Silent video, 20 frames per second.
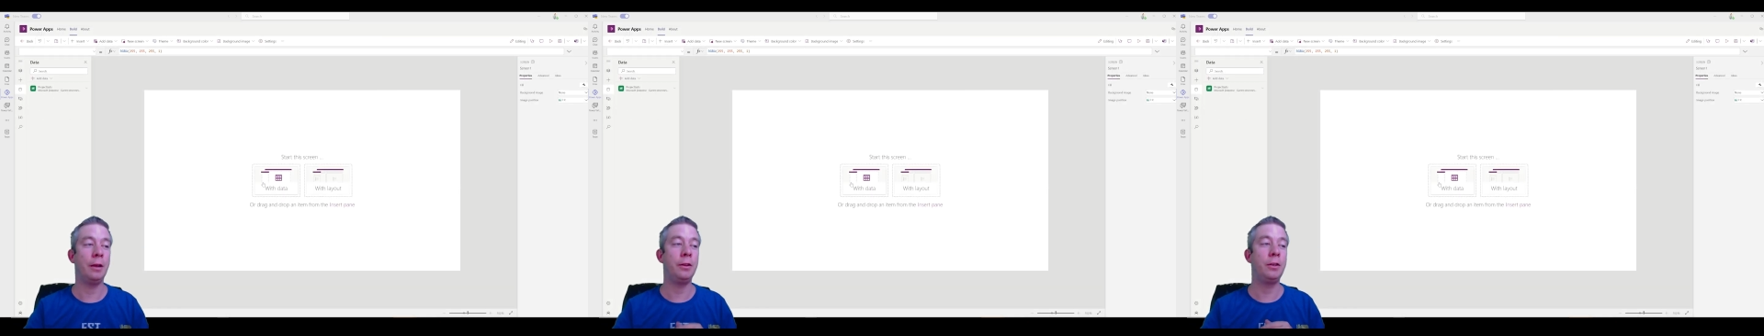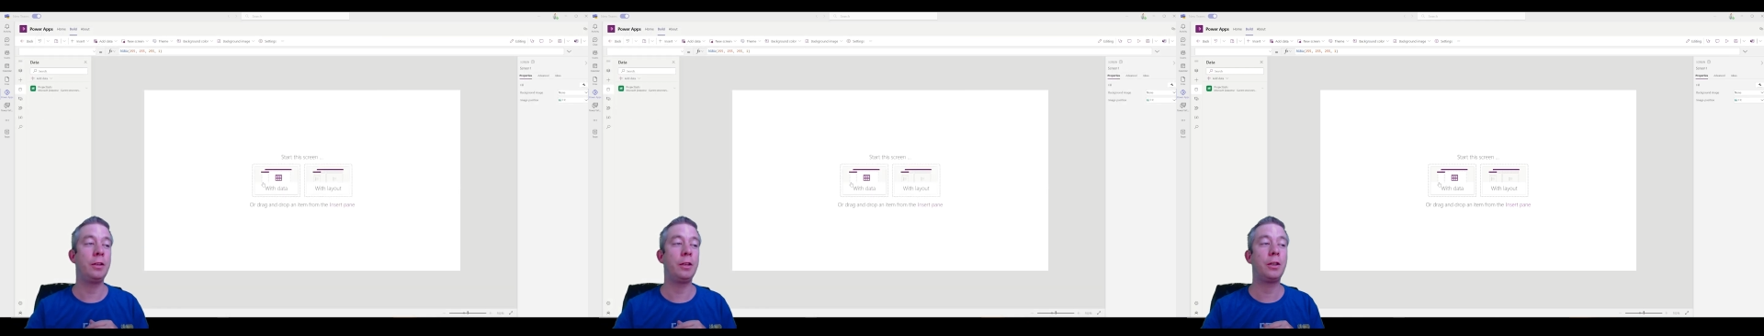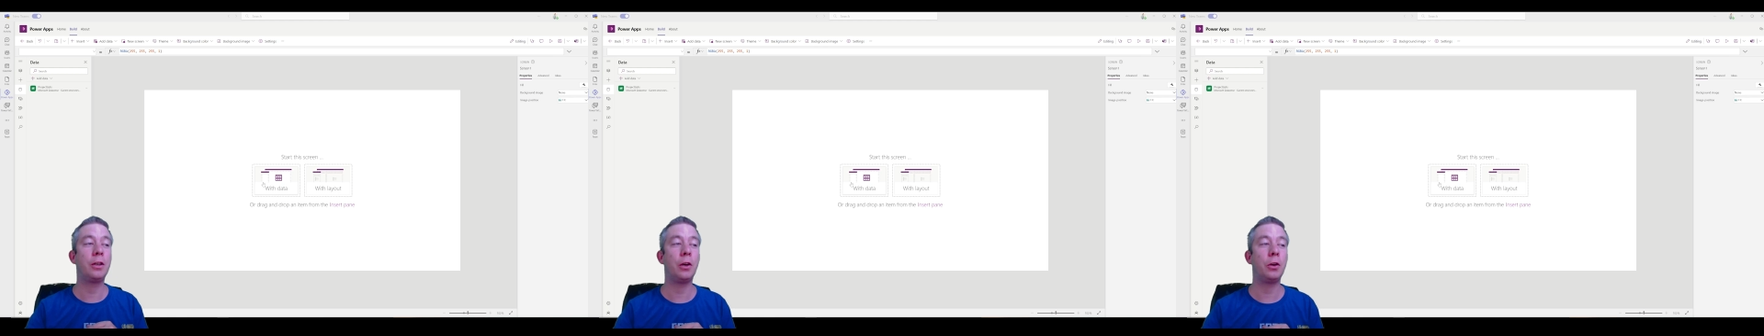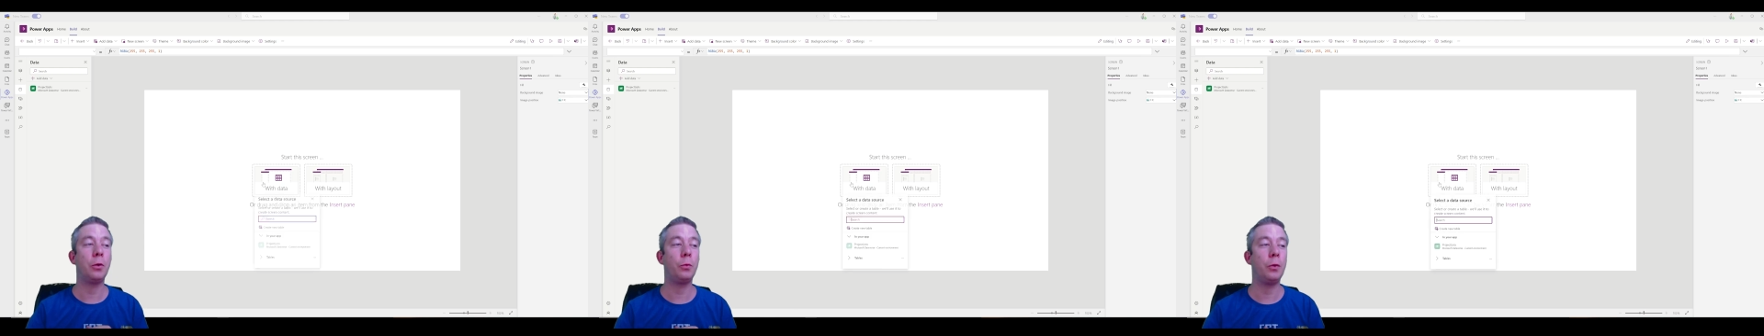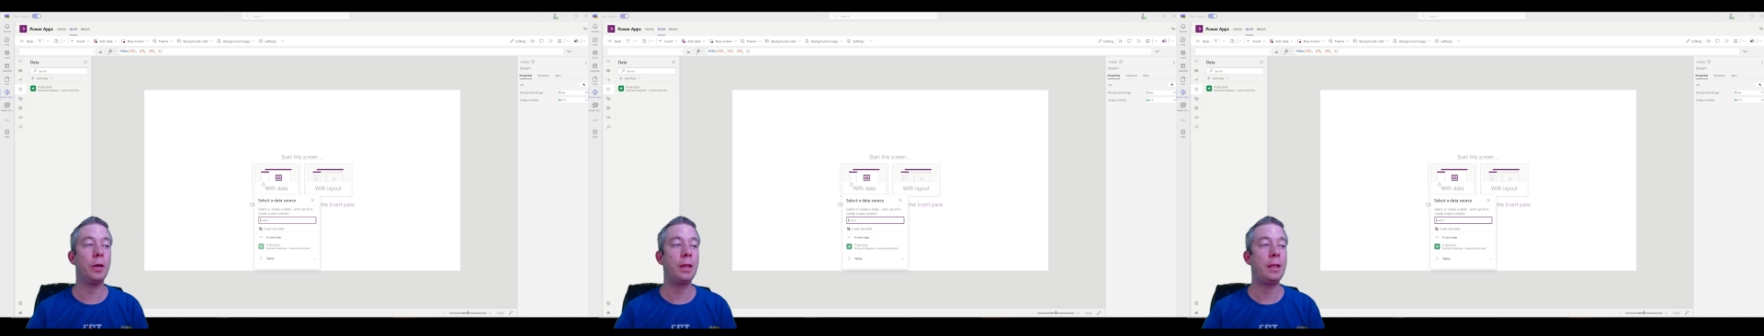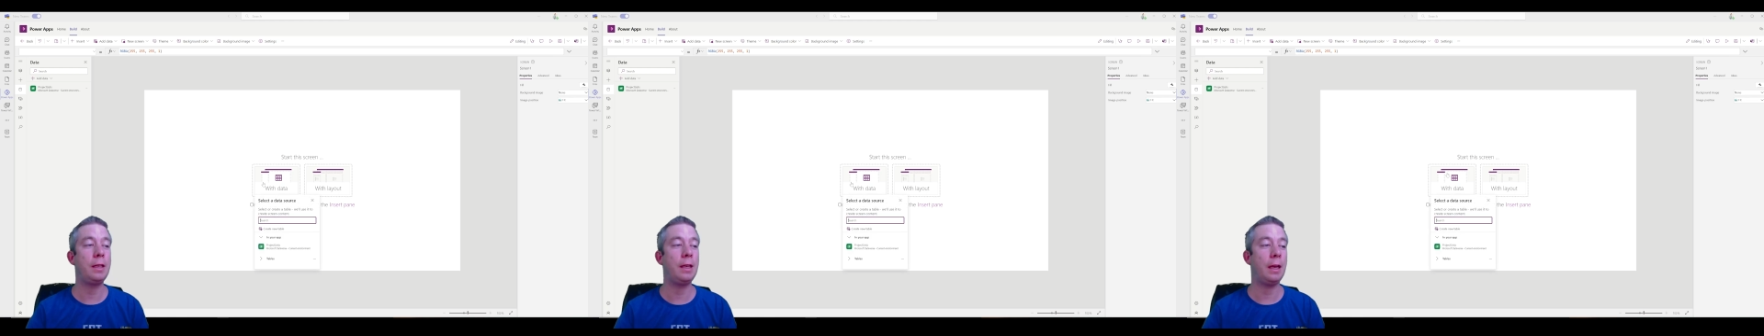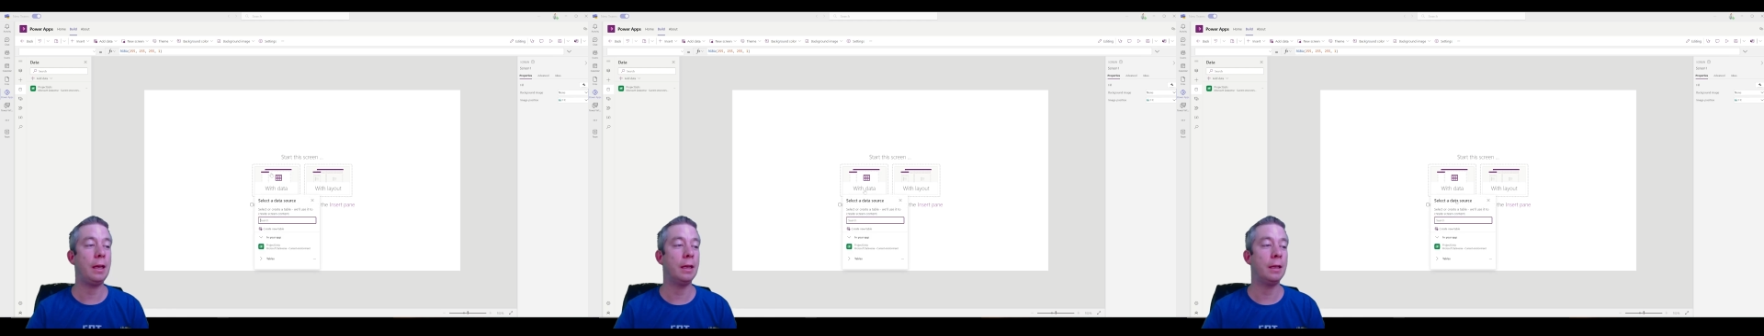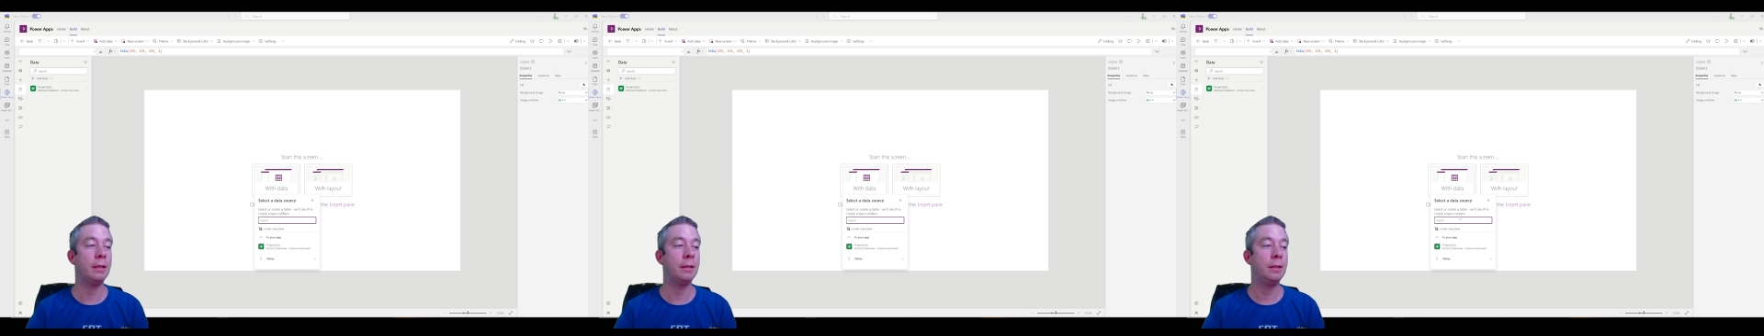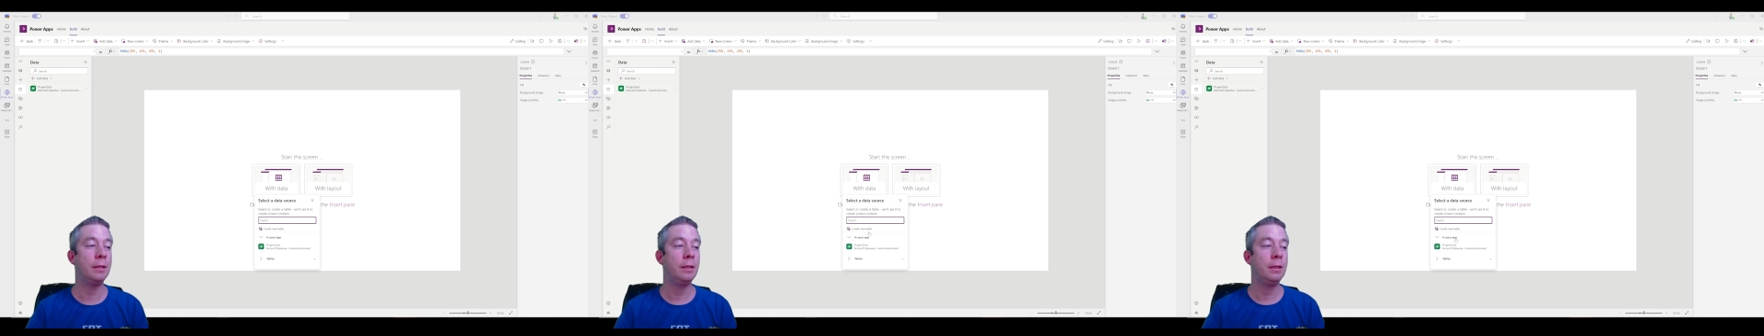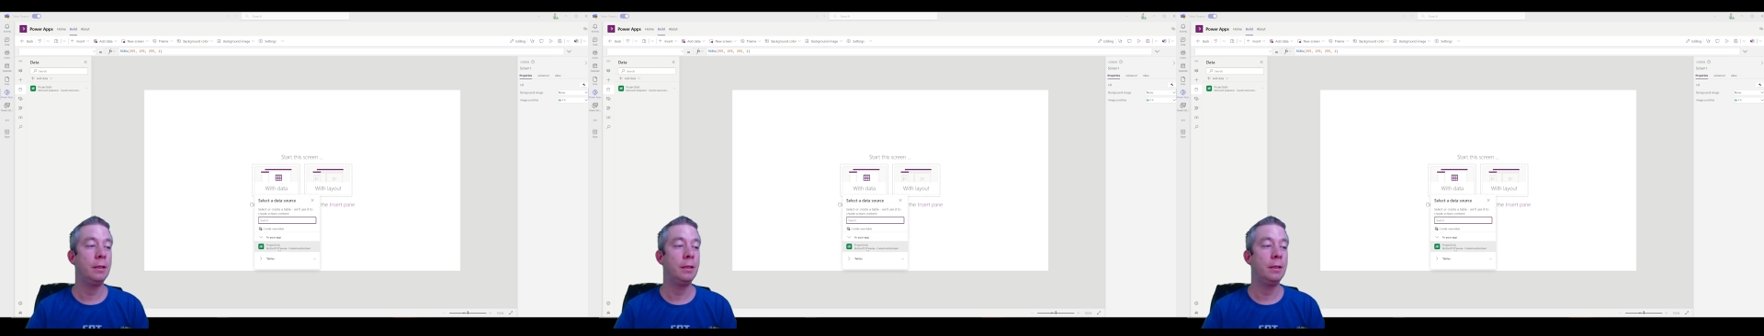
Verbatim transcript: You could go to with data,